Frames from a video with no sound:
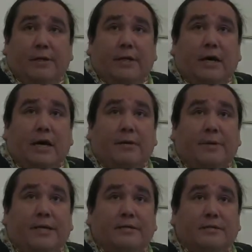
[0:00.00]

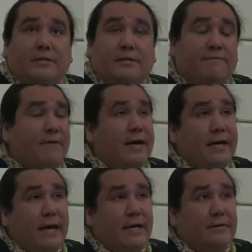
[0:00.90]
economies, to fight
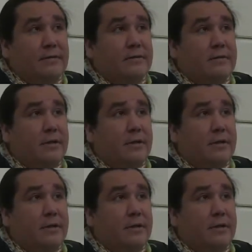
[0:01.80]
against,